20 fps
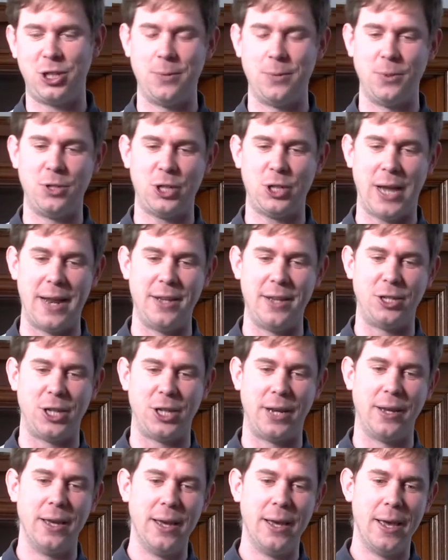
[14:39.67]

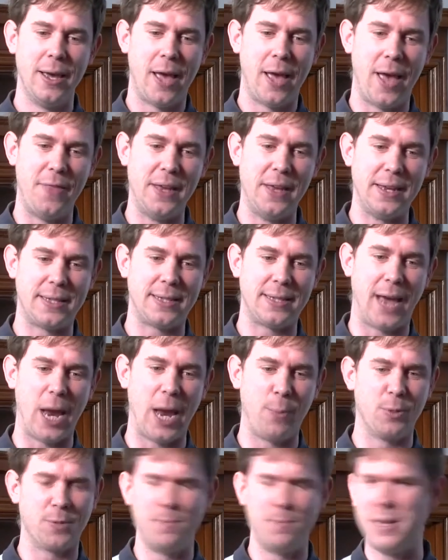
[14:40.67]
challenging the
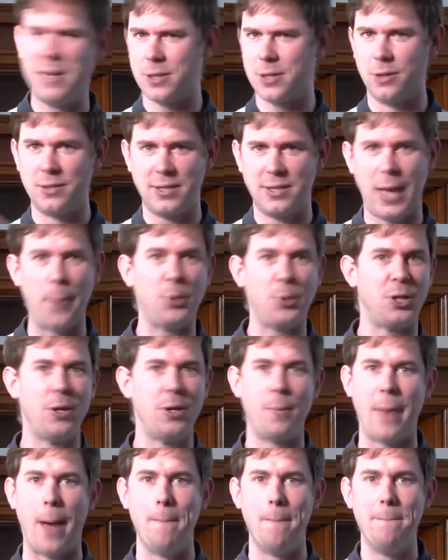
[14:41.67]
disciples' misconception
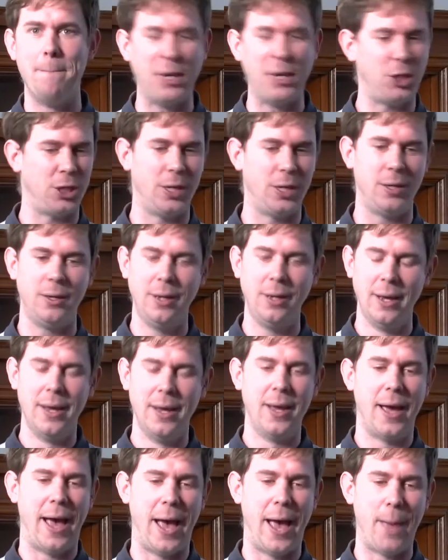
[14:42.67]
about mission,
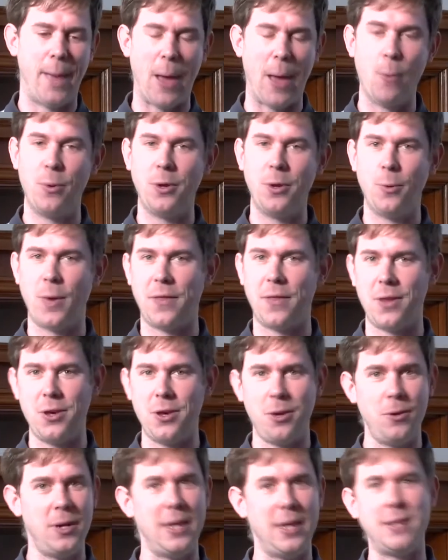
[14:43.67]
I wonder whether
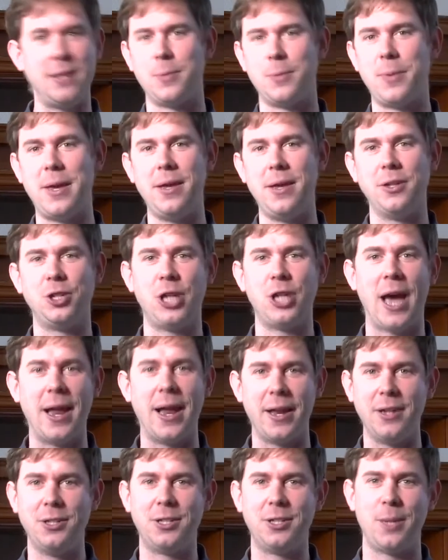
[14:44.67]
you need to be
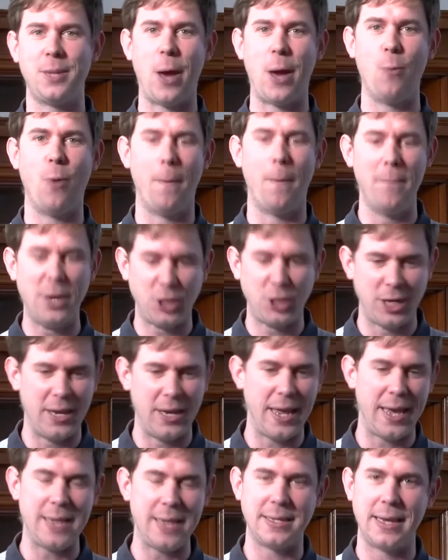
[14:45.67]
challenged about what mission
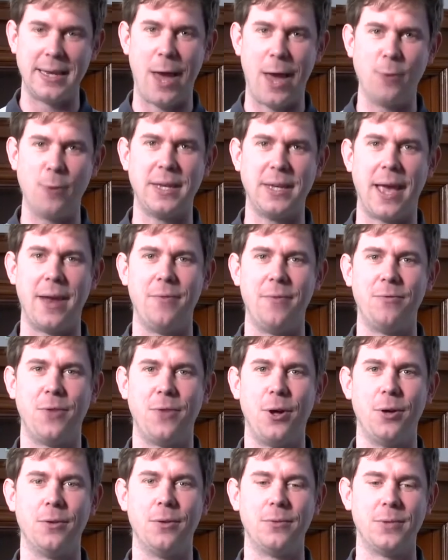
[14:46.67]
is and how to get
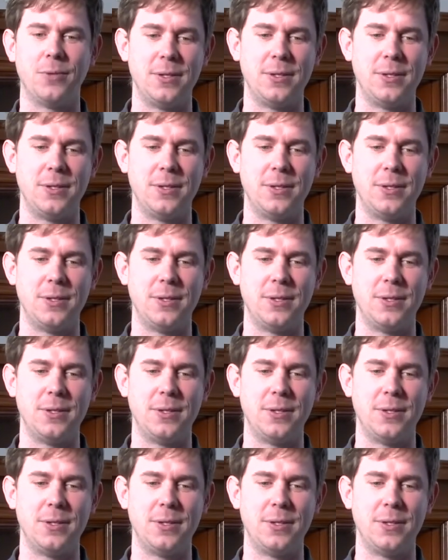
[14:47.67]
involved.